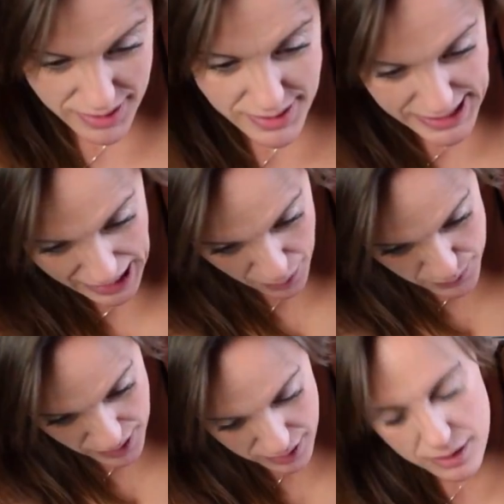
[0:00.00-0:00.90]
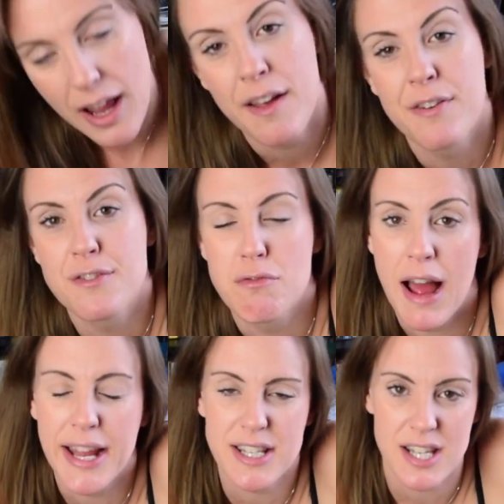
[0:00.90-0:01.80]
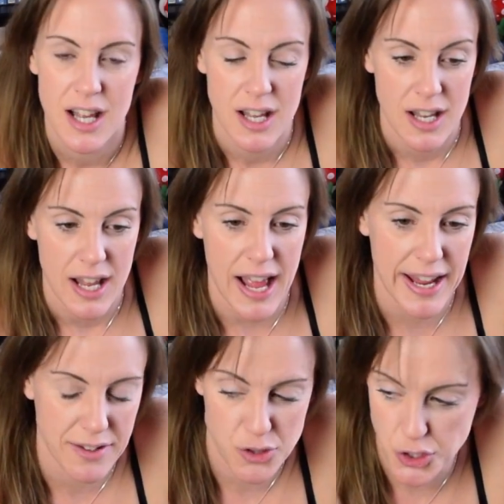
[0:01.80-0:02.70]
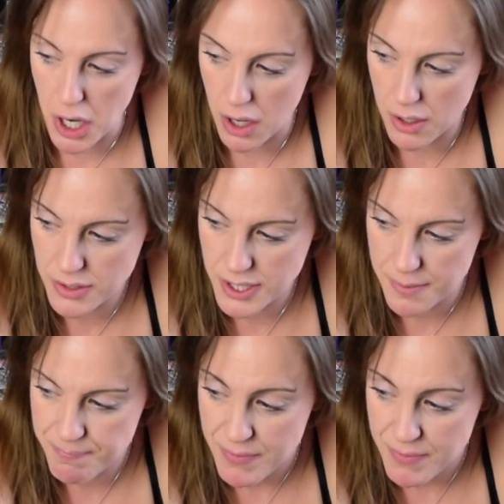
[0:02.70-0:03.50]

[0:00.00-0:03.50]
down, left, right, A and start.